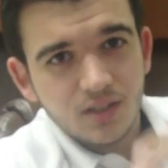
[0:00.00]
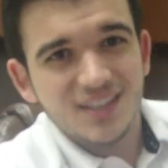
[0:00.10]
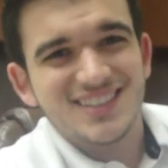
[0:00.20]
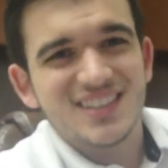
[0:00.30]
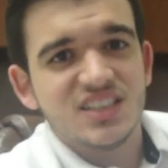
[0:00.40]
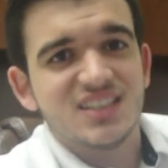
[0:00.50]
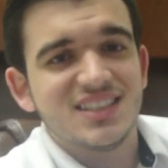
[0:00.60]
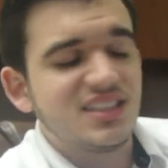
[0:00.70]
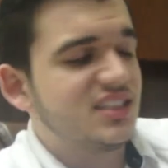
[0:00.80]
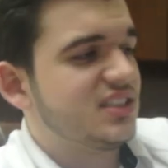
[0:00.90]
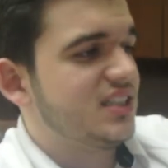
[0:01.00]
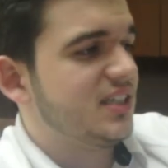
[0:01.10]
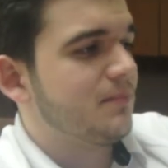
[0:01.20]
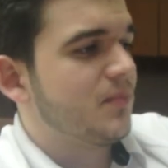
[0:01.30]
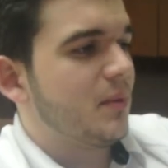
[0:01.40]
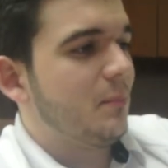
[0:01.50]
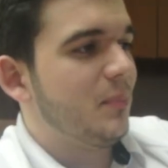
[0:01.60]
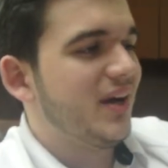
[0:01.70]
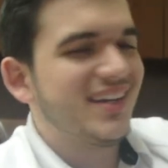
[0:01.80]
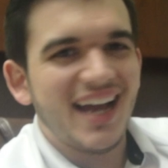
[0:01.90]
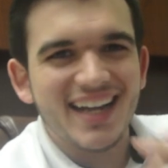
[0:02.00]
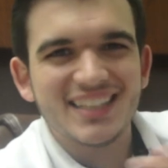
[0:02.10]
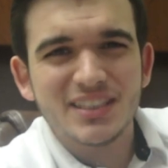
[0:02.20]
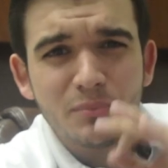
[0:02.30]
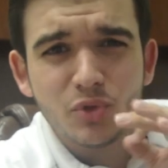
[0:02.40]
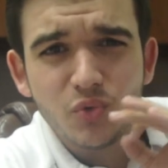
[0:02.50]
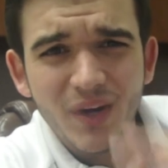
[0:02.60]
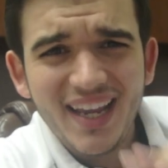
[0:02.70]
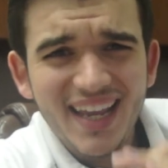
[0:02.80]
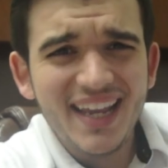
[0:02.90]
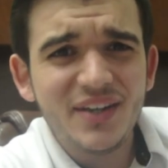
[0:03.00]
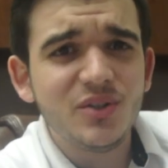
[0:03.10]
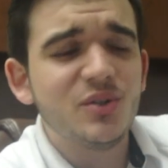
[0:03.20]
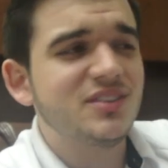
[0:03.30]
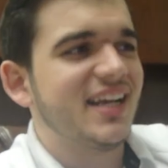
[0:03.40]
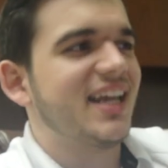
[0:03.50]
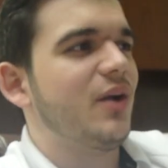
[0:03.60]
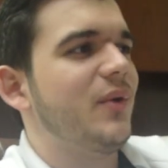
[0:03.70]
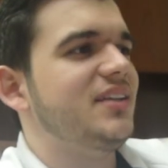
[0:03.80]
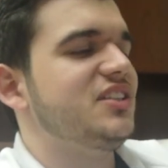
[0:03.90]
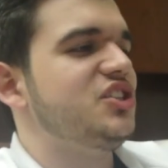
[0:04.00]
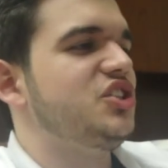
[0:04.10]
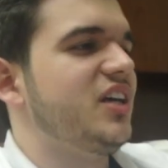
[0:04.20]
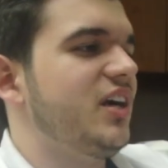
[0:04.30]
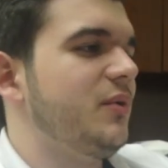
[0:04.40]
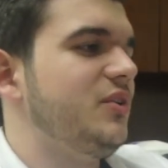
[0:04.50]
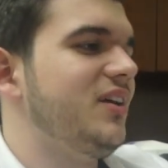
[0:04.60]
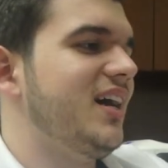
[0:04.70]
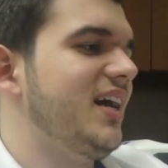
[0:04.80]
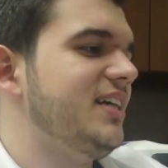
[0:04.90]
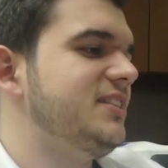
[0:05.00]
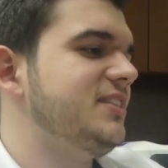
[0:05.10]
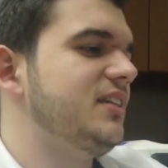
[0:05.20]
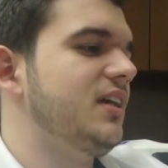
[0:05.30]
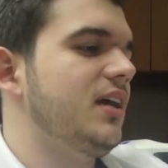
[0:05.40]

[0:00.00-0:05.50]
It's consistency. But I got some great news and I can't wait to share it with you guys.